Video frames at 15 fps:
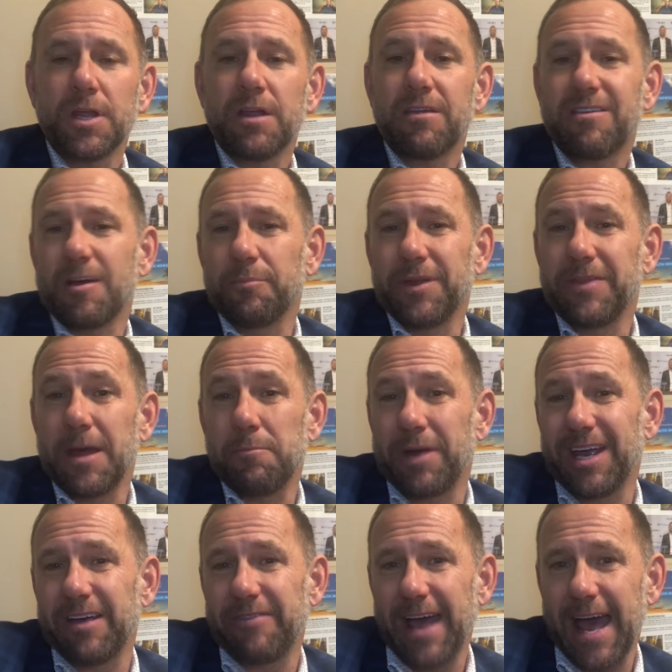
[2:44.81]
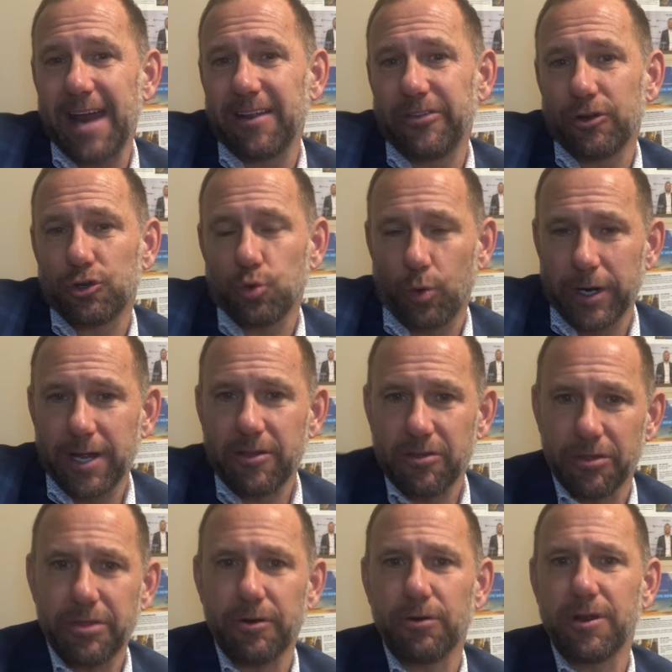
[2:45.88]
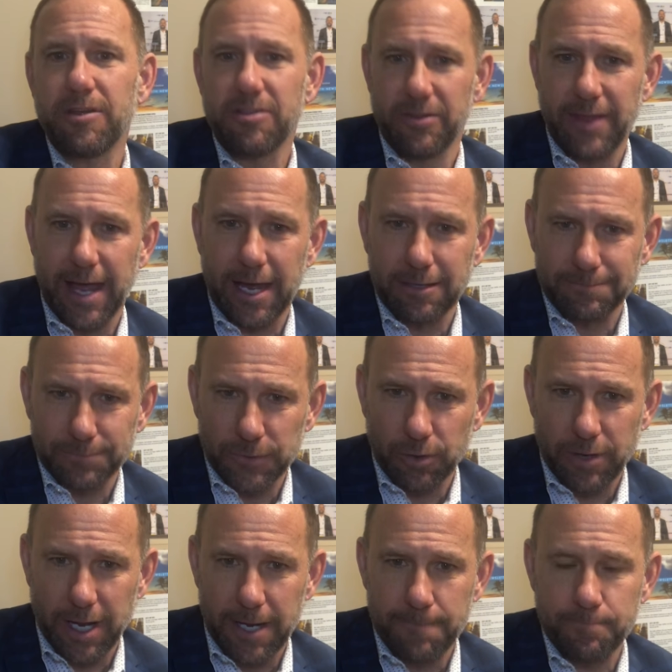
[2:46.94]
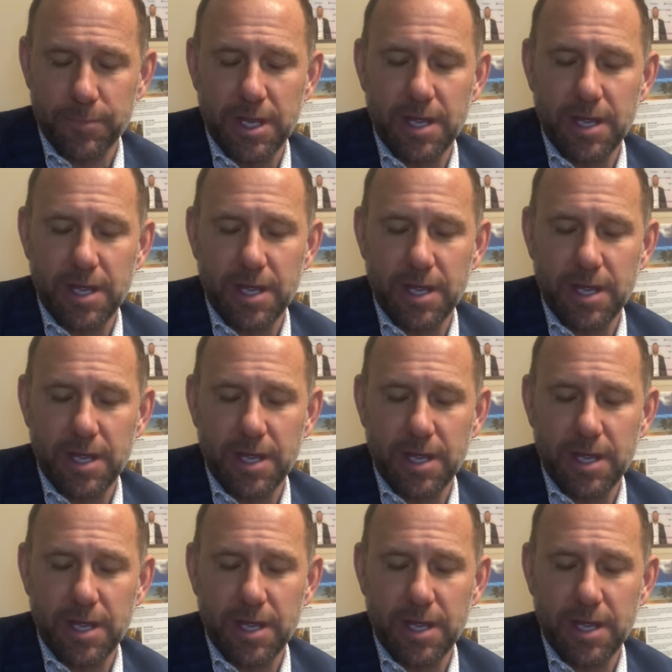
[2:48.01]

something they may have had in their 20s and 30s and that, okay?